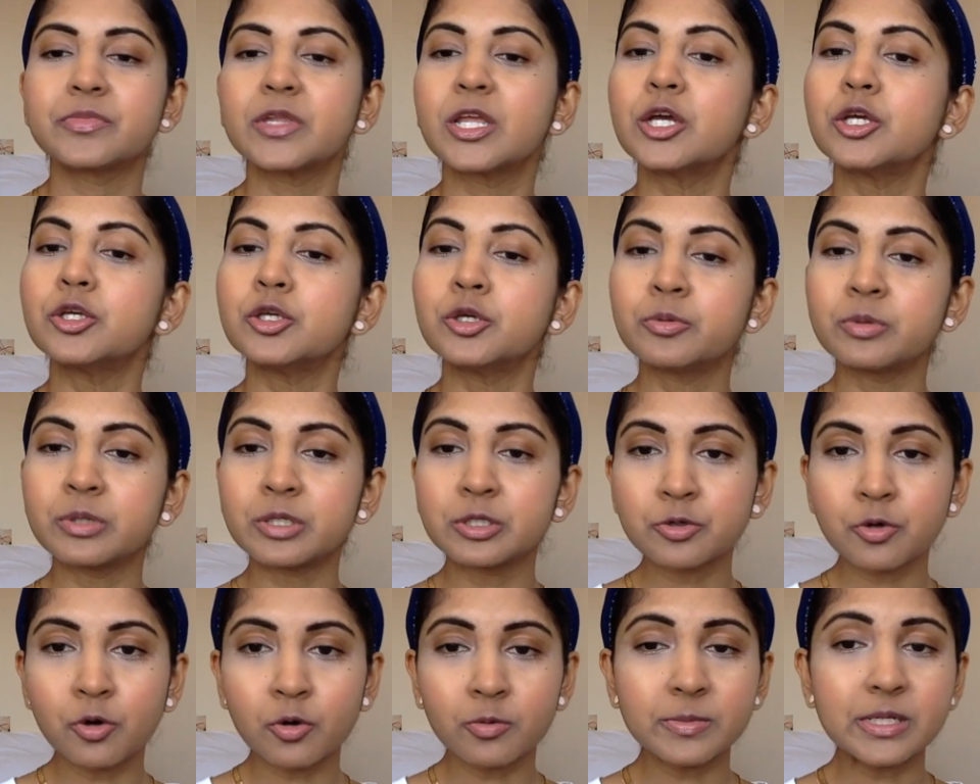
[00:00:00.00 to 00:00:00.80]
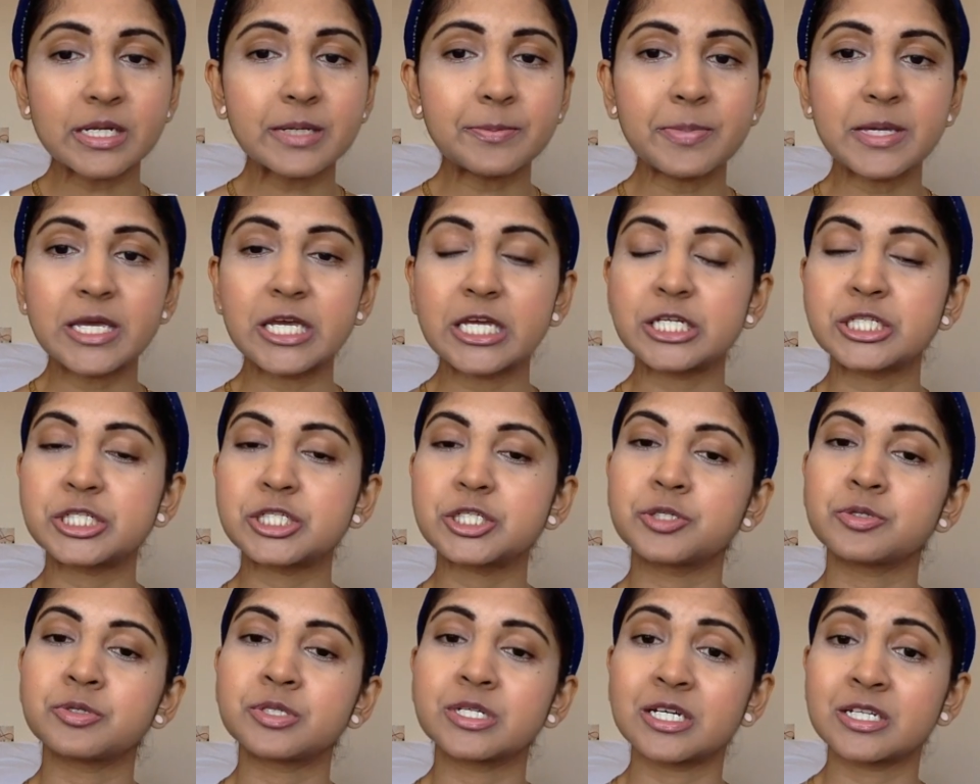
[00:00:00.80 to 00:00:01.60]
You will normally be
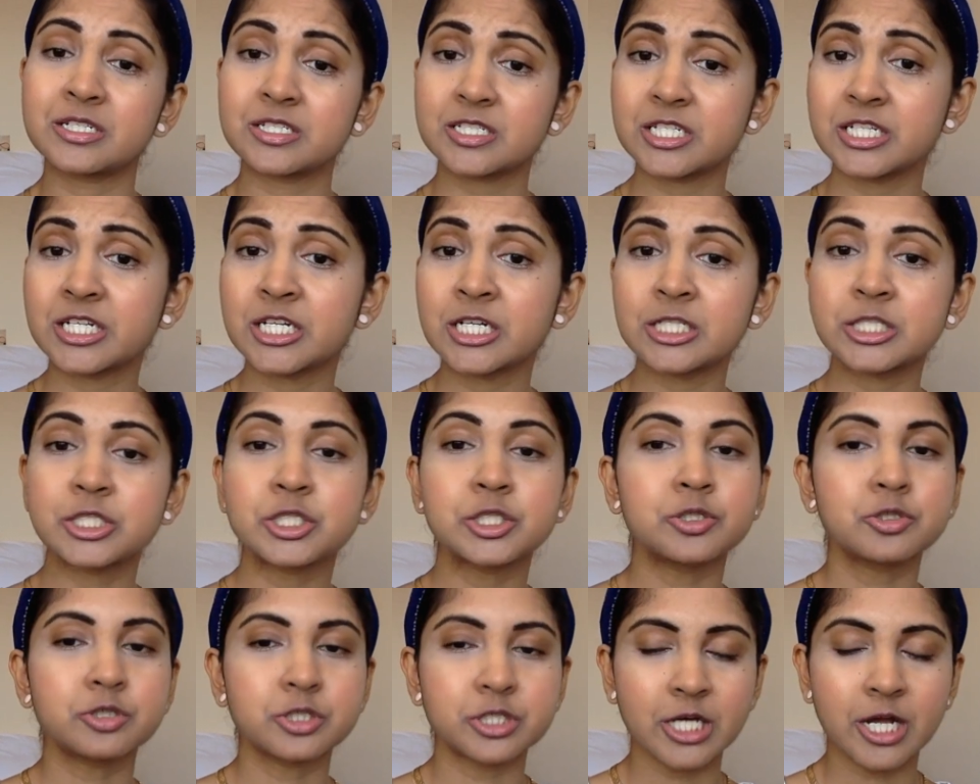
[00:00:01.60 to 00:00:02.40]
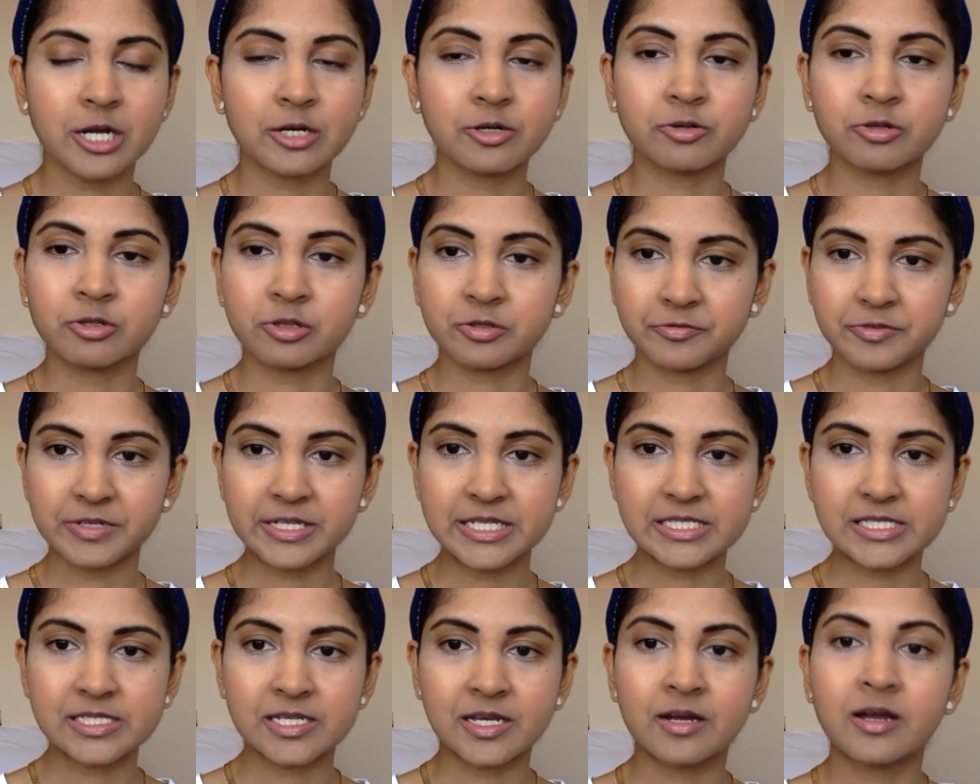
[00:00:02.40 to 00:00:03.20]
issued a Tier 2 general
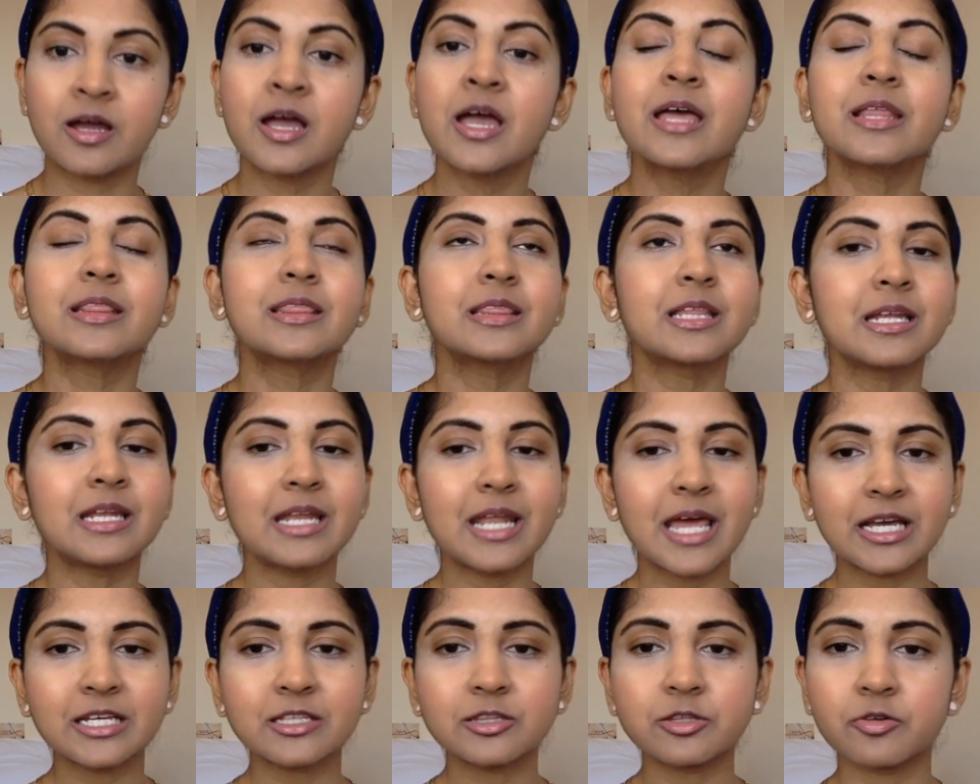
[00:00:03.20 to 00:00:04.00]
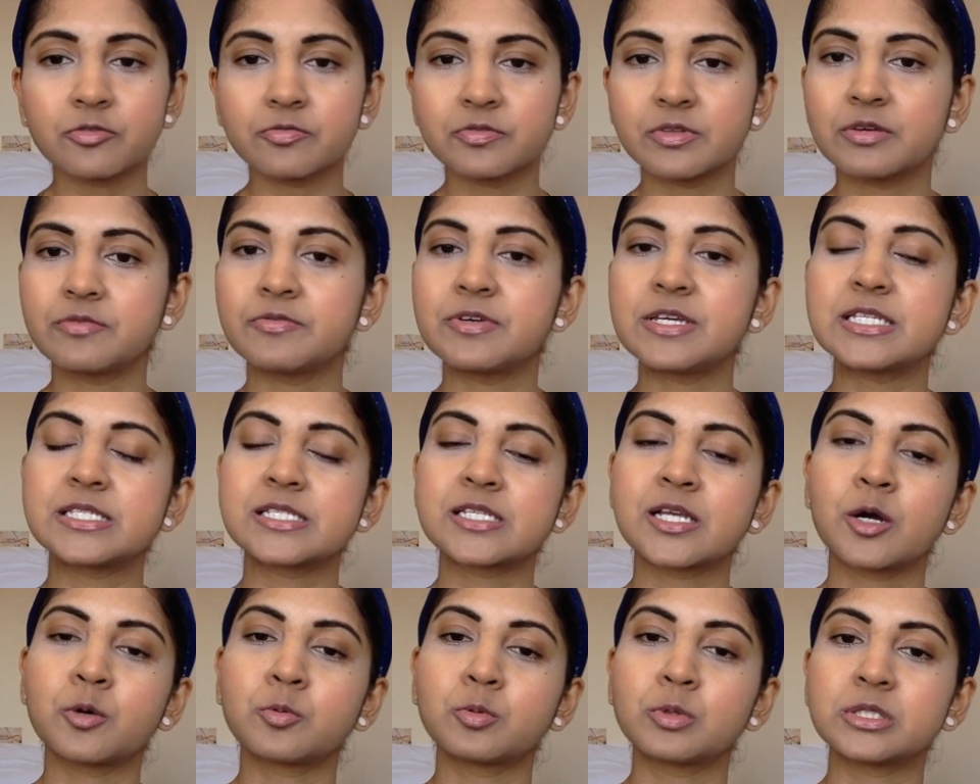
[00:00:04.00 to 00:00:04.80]
visa. The length of the
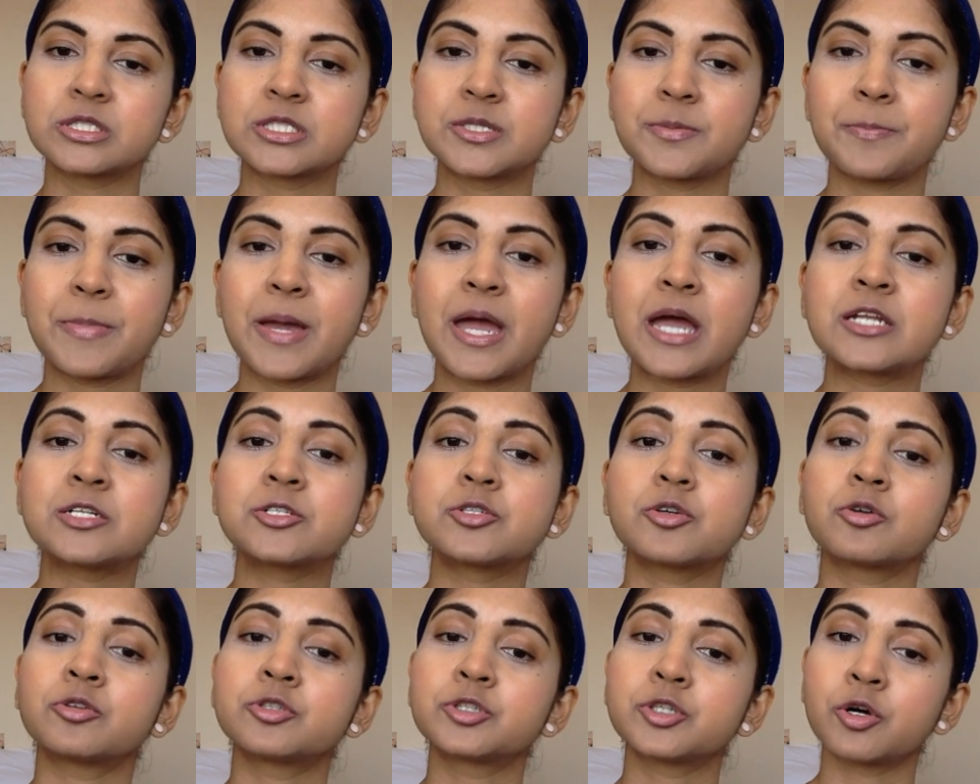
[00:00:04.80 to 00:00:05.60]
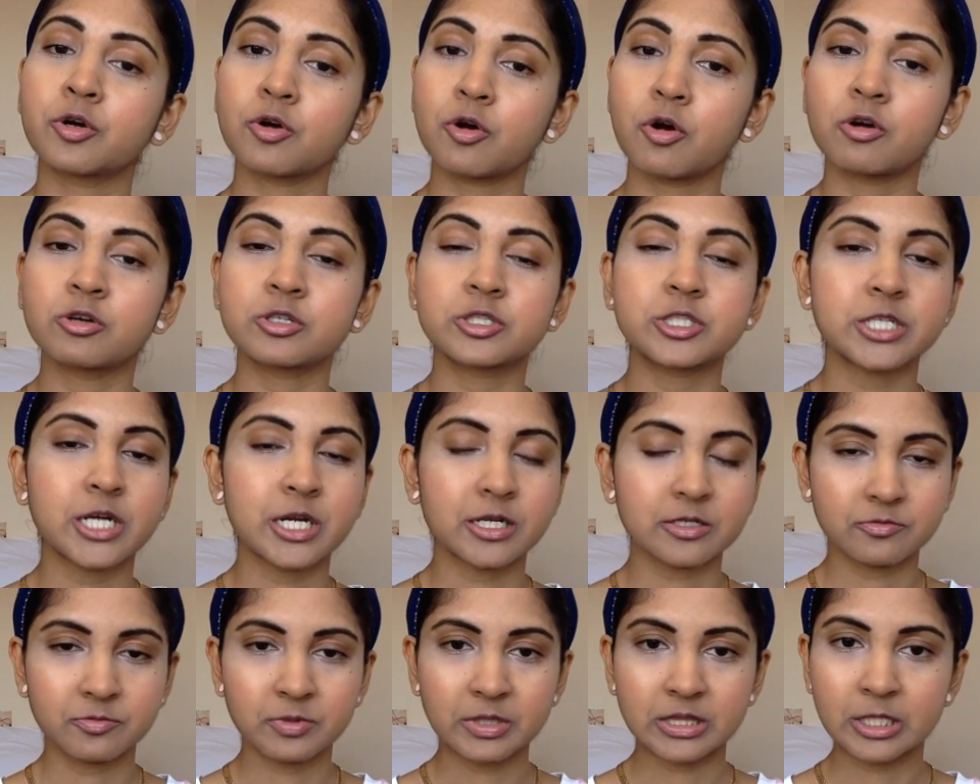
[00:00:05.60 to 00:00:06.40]
visa will depend on your
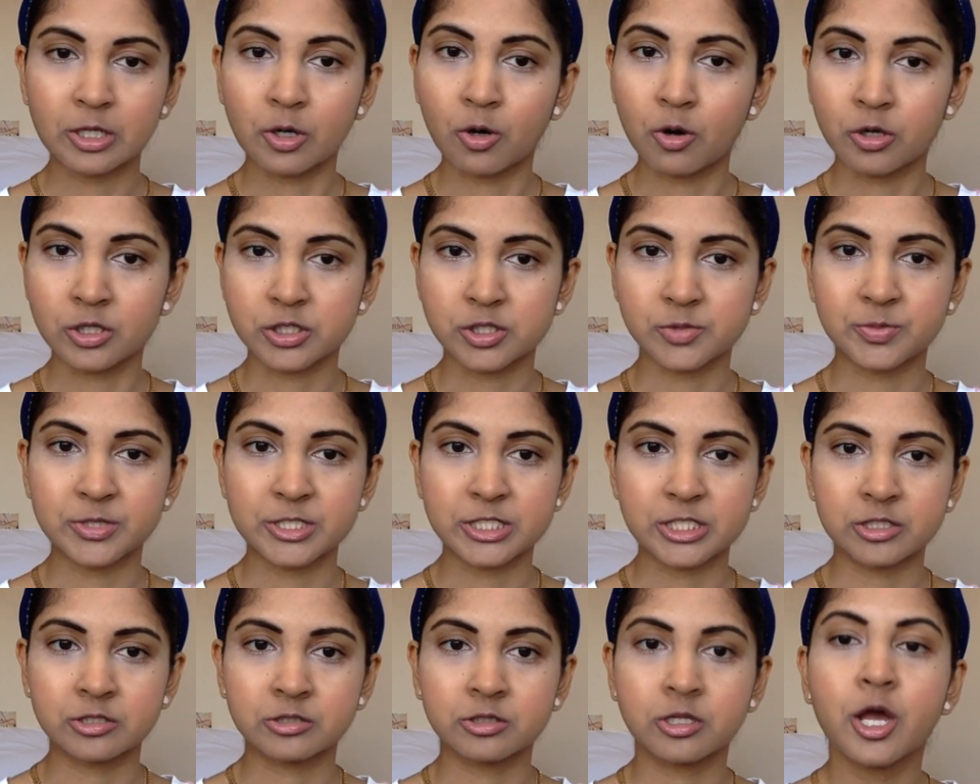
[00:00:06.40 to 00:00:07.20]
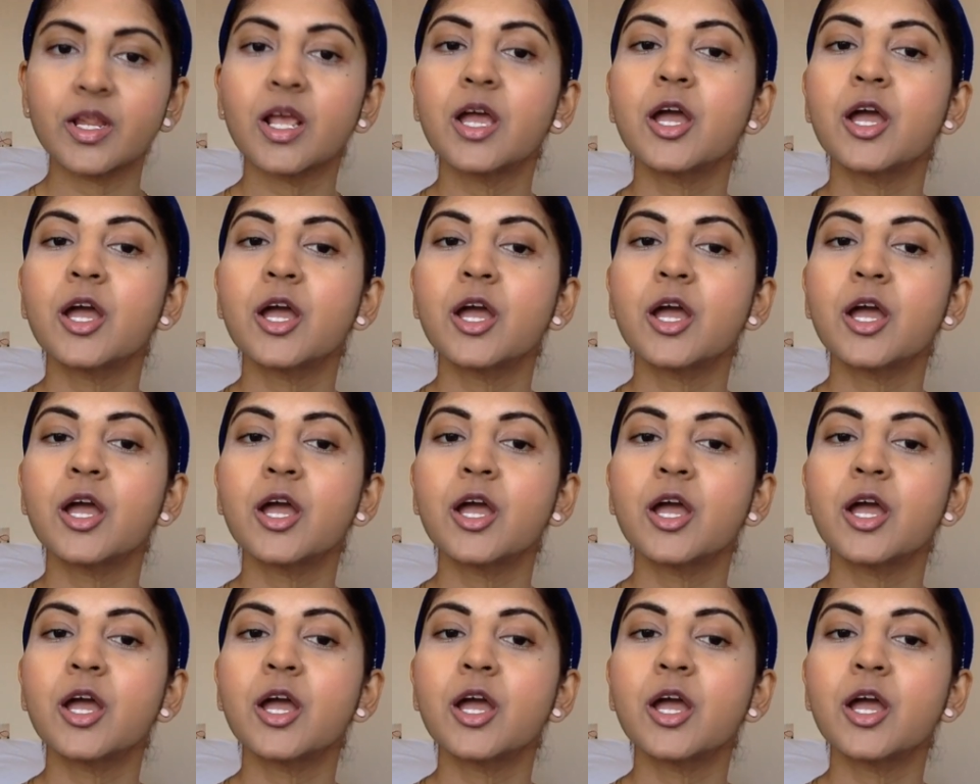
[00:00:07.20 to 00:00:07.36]
contract with the hospital.